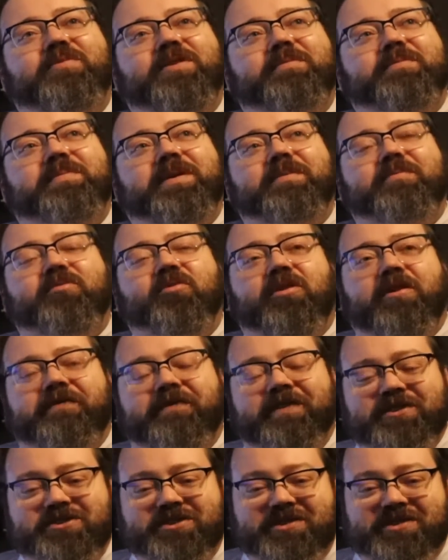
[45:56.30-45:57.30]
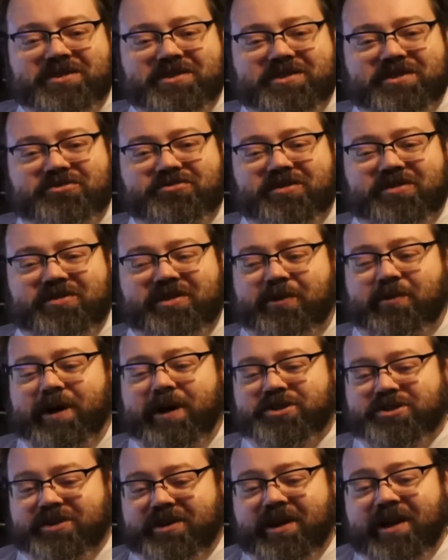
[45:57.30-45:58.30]
it be more efficient is a tricky
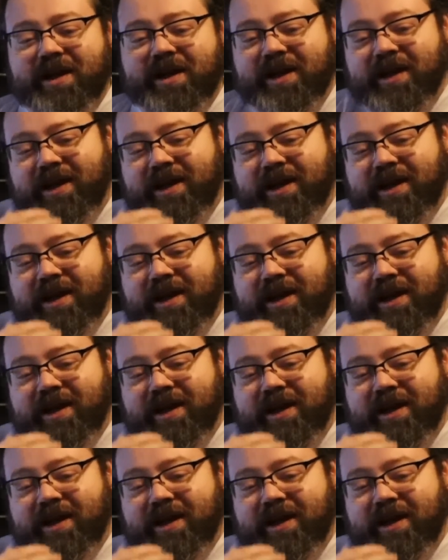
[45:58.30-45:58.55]
question.